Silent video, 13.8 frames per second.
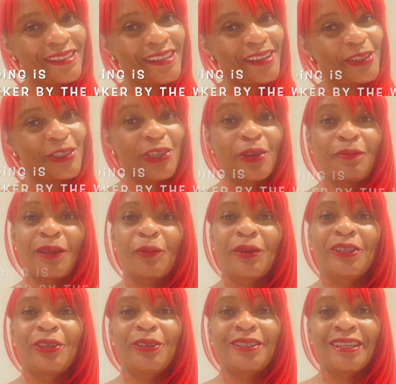another term that
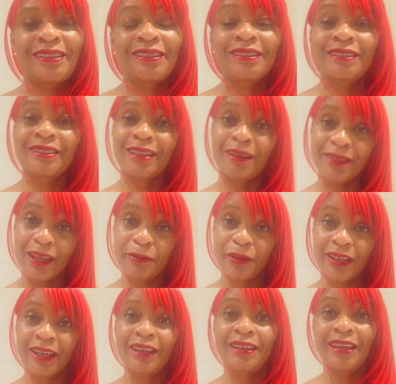we use in South
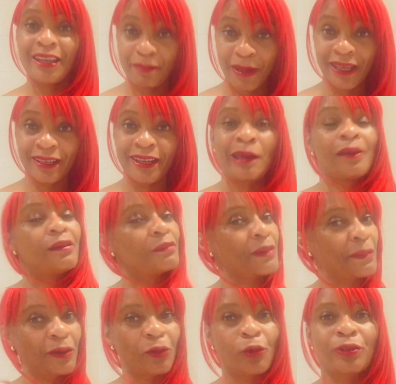Africa, mainly,
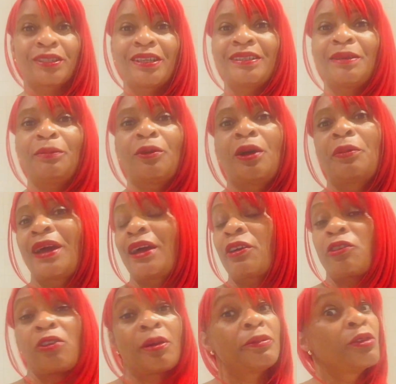but also in Zimbabwe. I
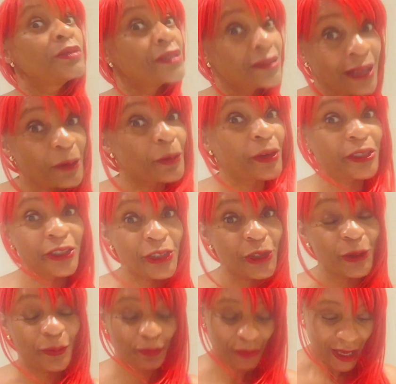grew up using that word
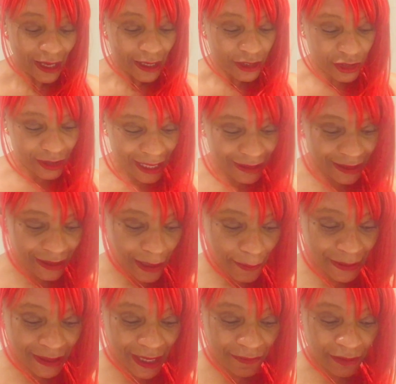too. So that's
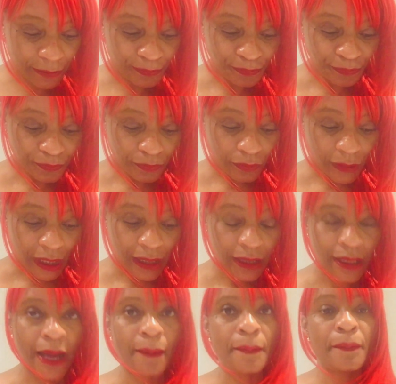number seven.
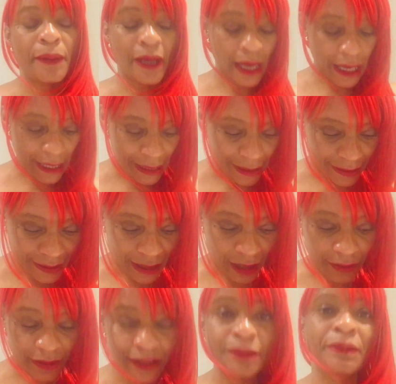Number eight,
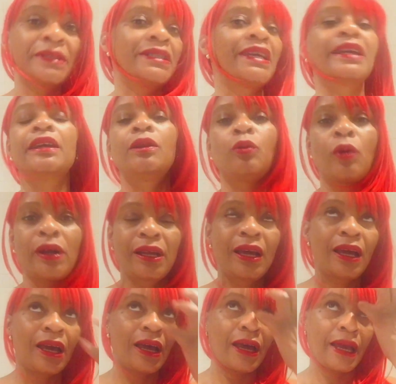now this particular one
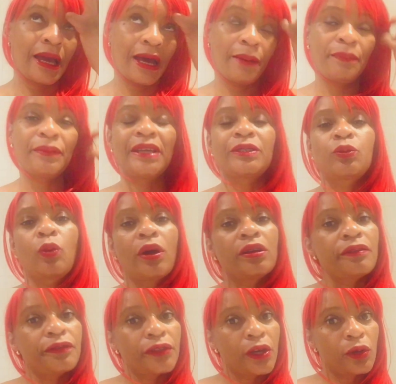is one
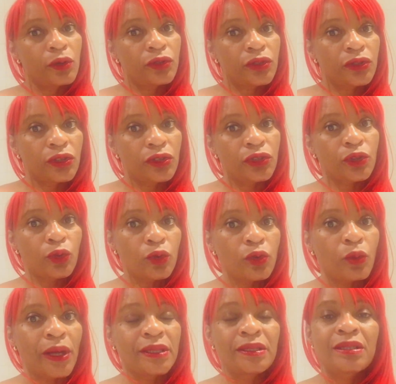of those school
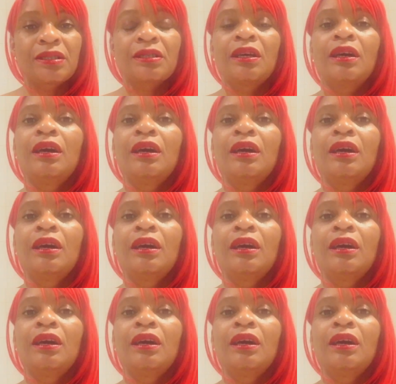ones,